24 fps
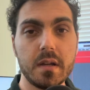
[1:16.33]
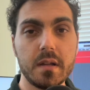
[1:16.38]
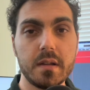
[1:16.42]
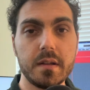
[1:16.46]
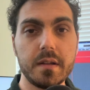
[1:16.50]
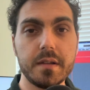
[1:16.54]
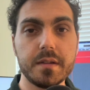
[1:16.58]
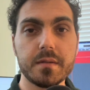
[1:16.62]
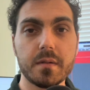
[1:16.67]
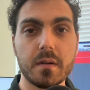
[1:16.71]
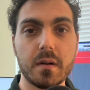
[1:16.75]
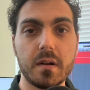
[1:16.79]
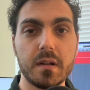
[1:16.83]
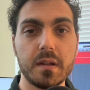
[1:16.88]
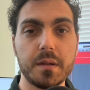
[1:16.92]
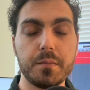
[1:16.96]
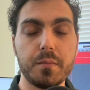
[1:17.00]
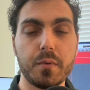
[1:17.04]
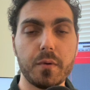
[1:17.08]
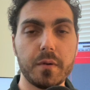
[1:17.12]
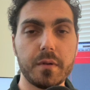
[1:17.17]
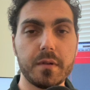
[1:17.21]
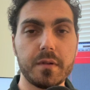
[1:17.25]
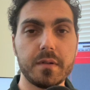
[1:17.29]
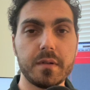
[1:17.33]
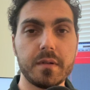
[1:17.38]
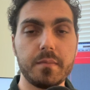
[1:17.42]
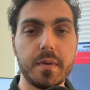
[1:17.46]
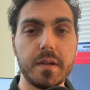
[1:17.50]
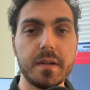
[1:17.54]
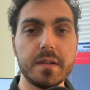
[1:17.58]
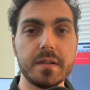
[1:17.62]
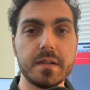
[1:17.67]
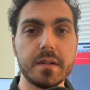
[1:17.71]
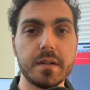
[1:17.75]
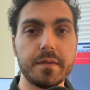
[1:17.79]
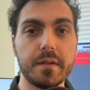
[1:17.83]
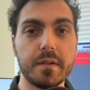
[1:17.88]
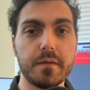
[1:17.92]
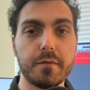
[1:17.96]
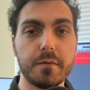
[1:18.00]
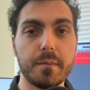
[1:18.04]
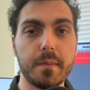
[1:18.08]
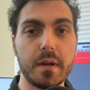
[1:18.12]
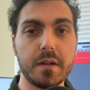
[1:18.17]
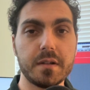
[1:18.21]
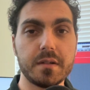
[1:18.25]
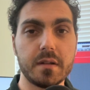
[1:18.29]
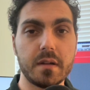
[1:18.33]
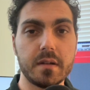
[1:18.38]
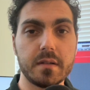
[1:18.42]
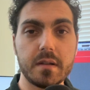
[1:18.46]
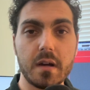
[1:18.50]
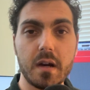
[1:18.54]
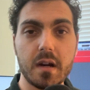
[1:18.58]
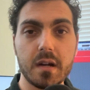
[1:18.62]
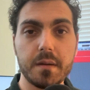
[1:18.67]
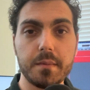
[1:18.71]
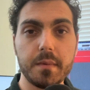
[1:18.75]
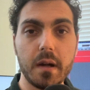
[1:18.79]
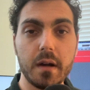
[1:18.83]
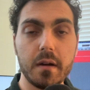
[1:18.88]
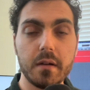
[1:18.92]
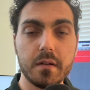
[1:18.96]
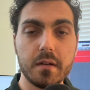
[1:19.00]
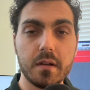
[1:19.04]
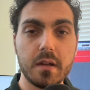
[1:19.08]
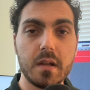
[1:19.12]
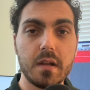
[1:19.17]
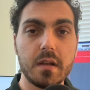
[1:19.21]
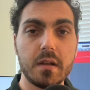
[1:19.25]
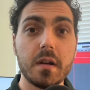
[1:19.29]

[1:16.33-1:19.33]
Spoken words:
These are all important pieces of information to talk about.